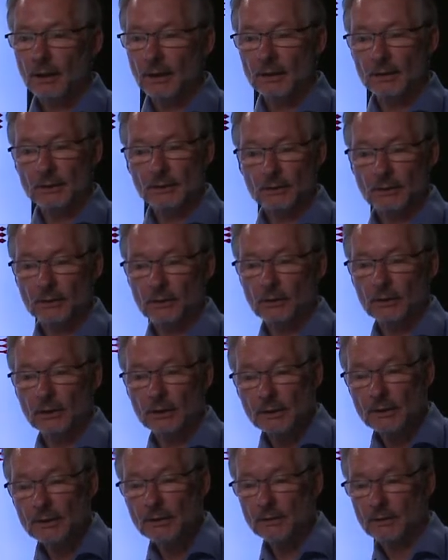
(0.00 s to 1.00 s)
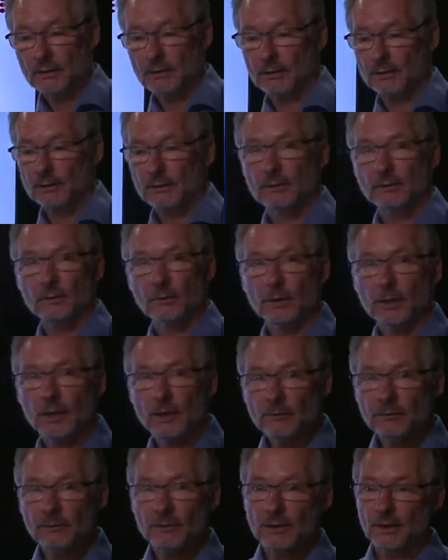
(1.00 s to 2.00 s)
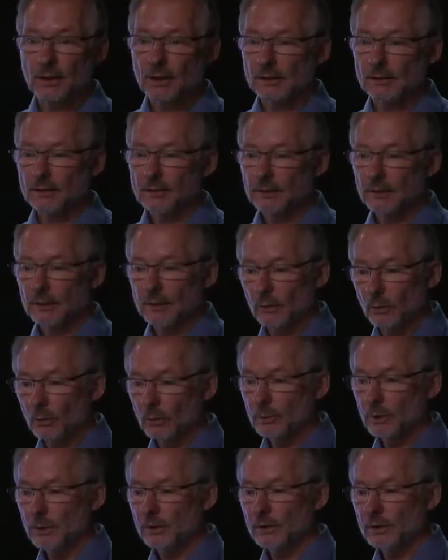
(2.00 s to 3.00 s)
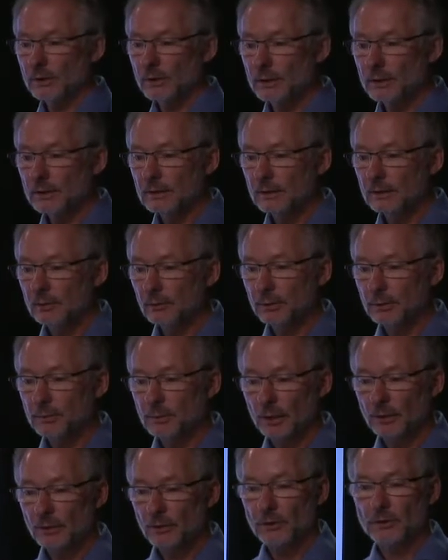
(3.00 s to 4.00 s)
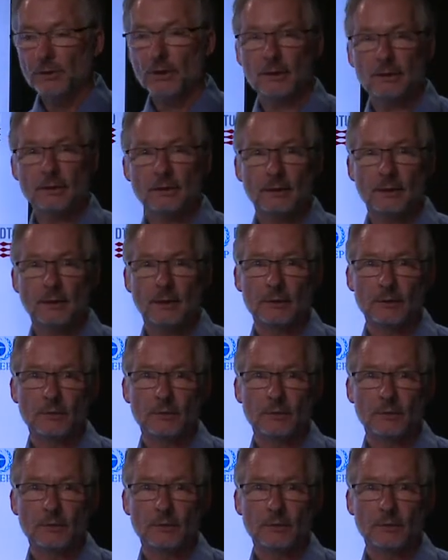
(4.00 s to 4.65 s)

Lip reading: And not least, we emphasized that all barriers need to be prioritized